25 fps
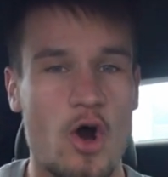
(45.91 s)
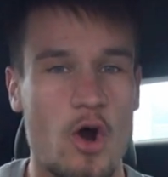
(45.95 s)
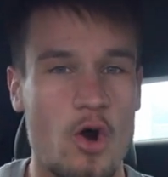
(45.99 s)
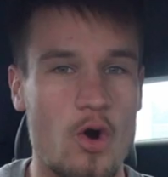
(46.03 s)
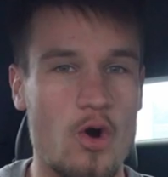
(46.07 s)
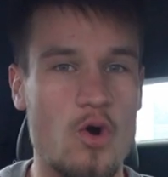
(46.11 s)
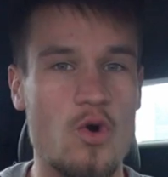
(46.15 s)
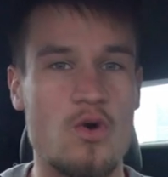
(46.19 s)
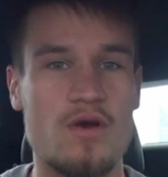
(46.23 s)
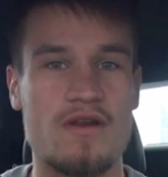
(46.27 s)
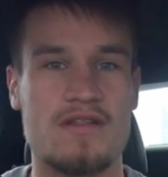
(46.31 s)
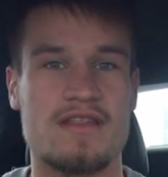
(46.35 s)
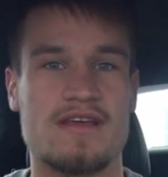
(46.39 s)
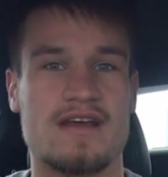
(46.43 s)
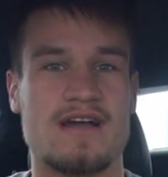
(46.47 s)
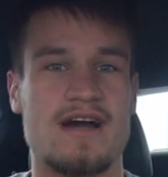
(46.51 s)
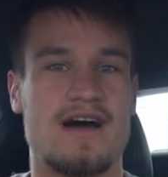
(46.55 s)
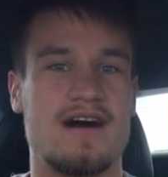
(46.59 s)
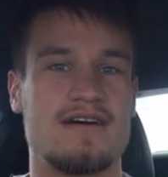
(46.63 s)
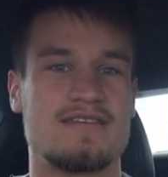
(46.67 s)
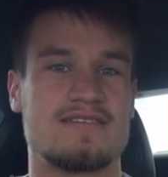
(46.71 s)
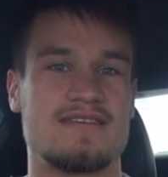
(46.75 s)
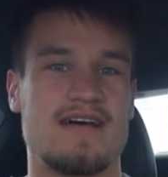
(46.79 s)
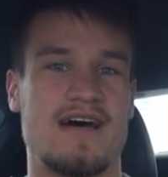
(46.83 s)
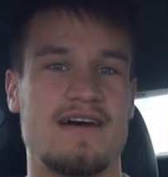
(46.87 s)
All of the
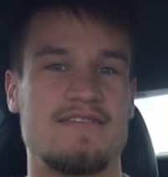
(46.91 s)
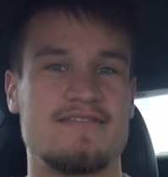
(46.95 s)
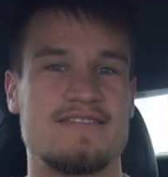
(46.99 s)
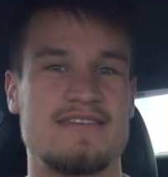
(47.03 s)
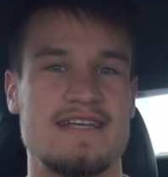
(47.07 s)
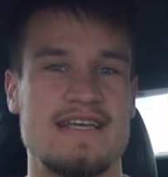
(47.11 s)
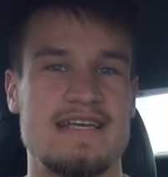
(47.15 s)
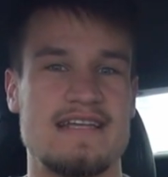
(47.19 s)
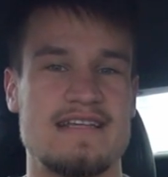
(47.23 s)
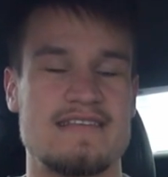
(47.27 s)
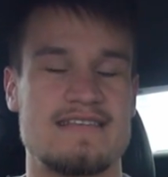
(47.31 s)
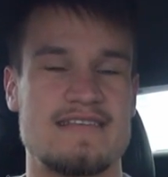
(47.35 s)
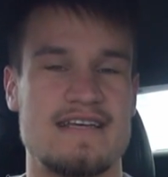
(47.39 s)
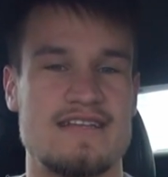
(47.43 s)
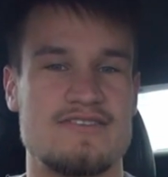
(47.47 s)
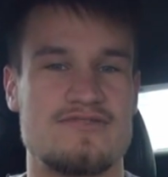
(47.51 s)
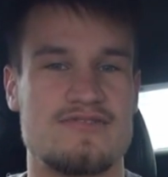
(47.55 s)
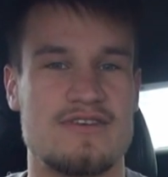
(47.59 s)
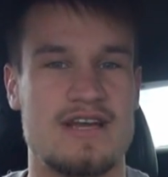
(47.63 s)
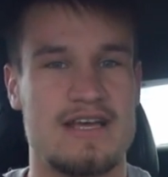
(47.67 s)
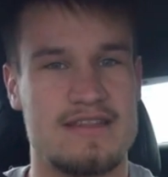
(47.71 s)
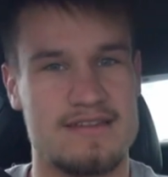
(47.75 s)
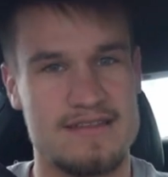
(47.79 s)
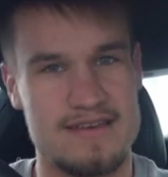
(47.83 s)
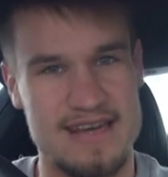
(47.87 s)
cars that I've seen in
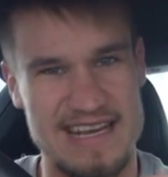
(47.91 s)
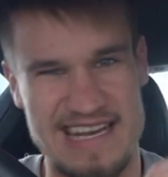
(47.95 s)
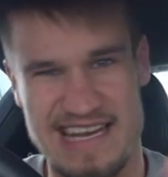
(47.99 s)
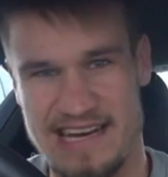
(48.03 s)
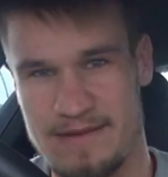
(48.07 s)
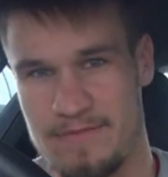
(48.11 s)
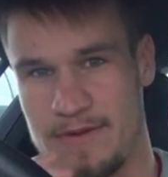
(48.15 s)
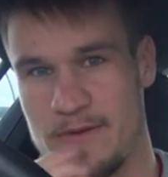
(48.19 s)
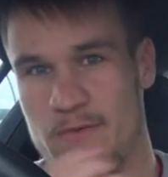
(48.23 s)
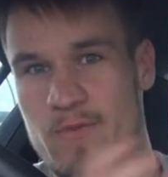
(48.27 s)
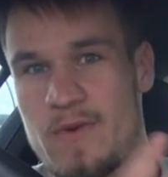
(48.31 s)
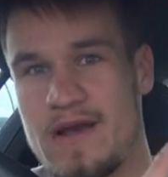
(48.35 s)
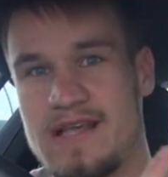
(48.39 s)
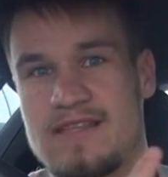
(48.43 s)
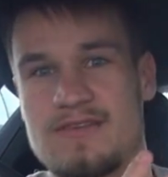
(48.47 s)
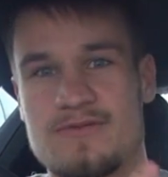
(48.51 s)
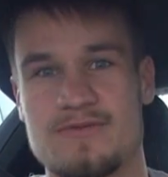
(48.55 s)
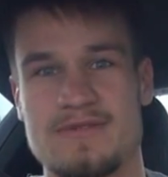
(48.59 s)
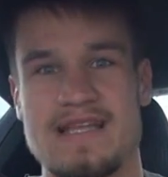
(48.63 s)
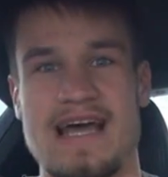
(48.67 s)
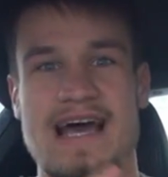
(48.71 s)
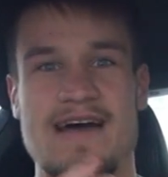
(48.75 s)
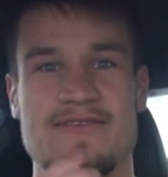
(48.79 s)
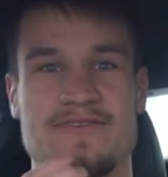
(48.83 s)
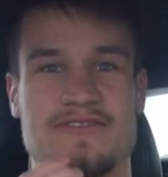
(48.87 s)
central London are going to be whittled
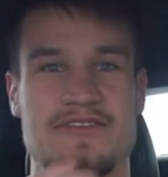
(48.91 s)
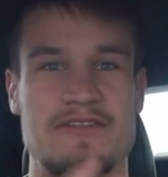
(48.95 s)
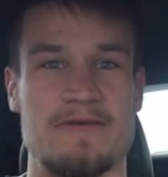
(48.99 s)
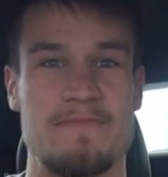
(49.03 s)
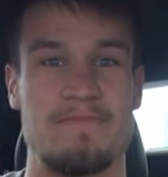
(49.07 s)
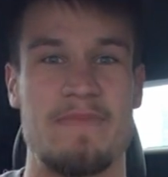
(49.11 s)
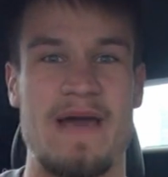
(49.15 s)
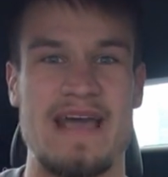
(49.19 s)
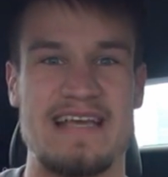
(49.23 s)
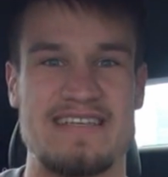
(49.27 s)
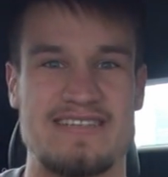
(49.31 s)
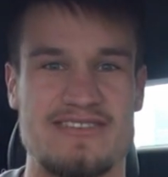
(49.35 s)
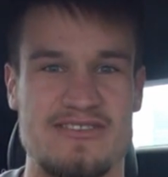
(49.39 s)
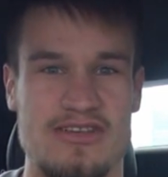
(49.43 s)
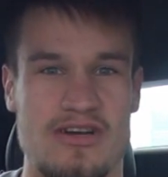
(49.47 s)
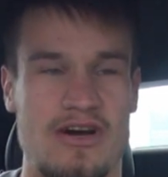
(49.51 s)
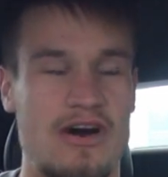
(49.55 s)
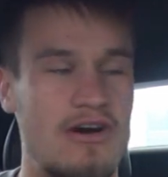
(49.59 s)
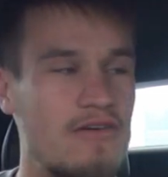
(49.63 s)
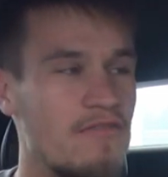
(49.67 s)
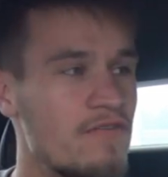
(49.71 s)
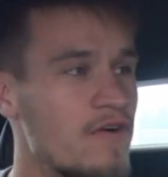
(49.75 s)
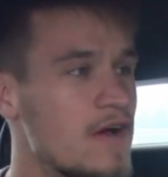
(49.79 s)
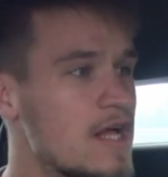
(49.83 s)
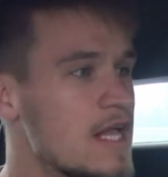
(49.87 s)
down to the best
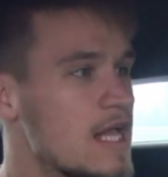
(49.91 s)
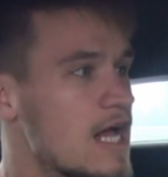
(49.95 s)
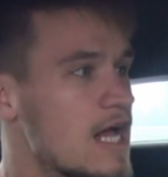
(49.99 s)
of.